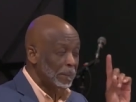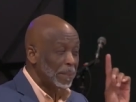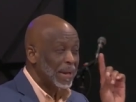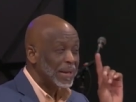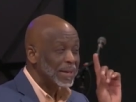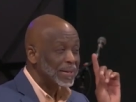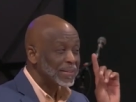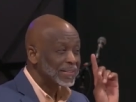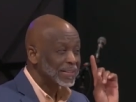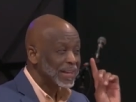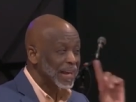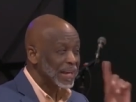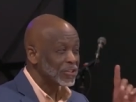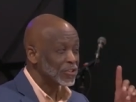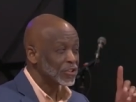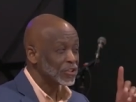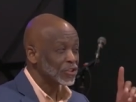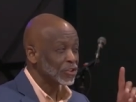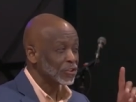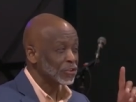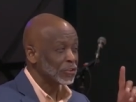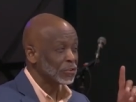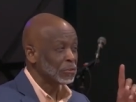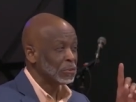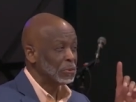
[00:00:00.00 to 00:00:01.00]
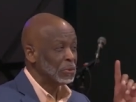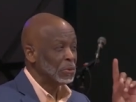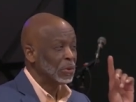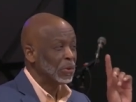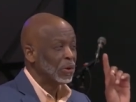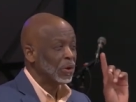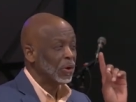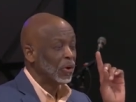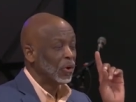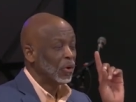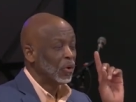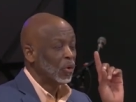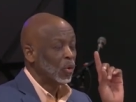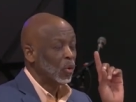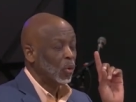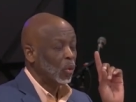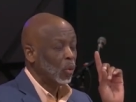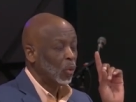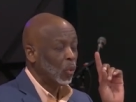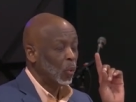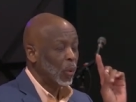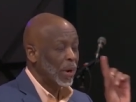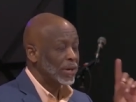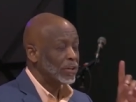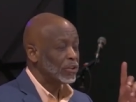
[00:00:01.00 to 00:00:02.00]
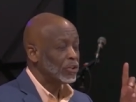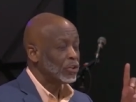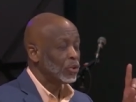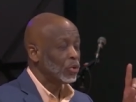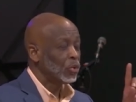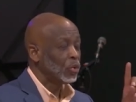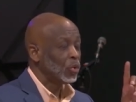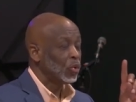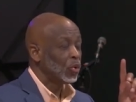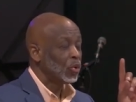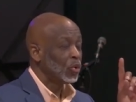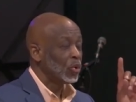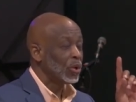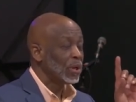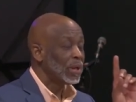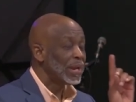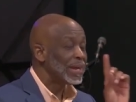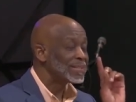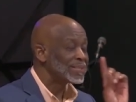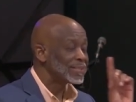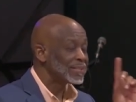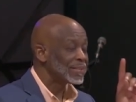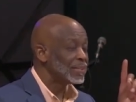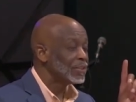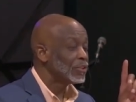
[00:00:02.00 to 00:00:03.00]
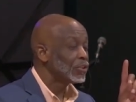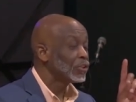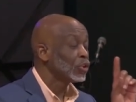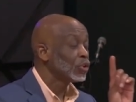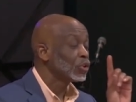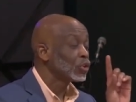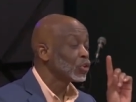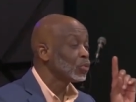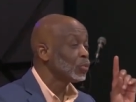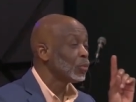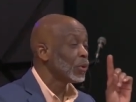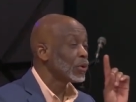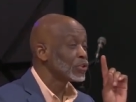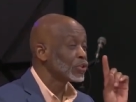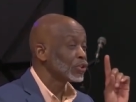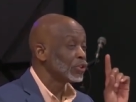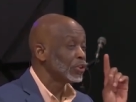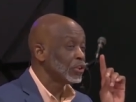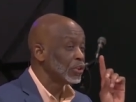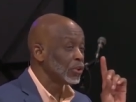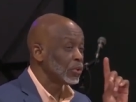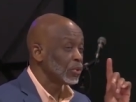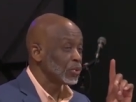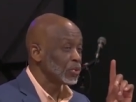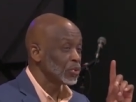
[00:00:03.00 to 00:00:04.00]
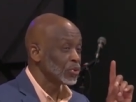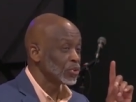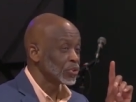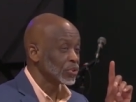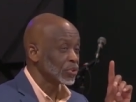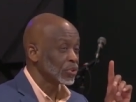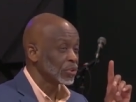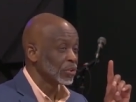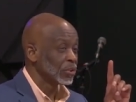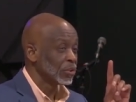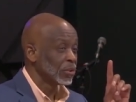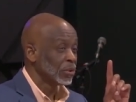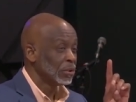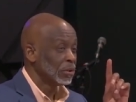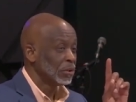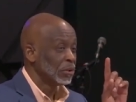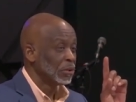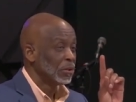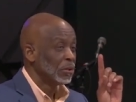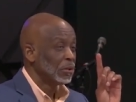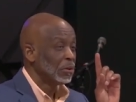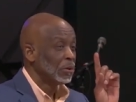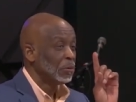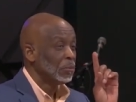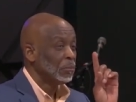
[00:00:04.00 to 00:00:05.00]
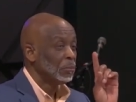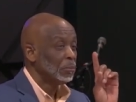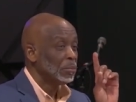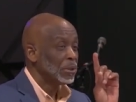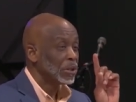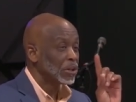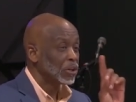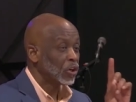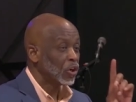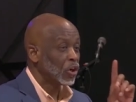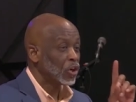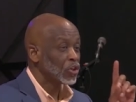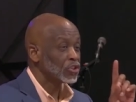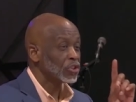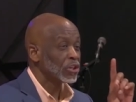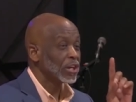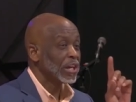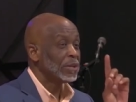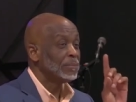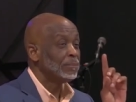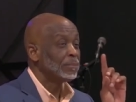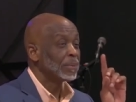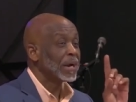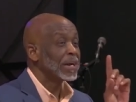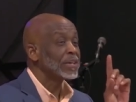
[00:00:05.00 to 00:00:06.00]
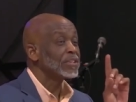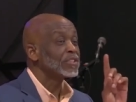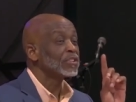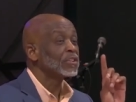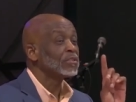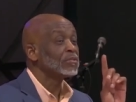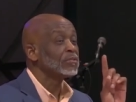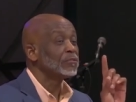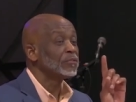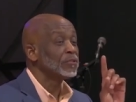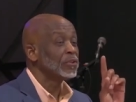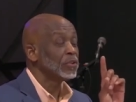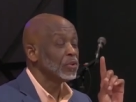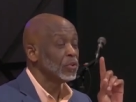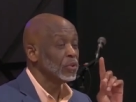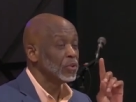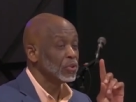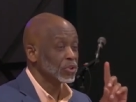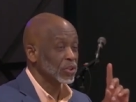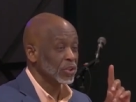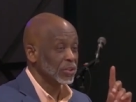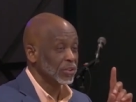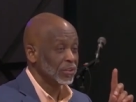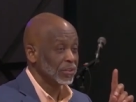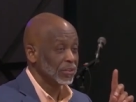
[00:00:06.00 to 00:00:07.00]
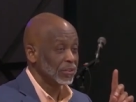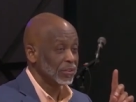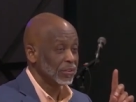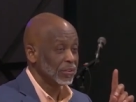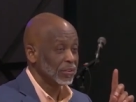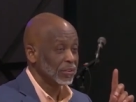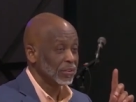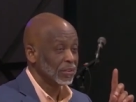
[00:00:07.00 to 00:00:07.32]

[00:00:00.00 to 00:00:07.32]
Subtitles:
Pay attention when you listen to too much news, because it brings confusion.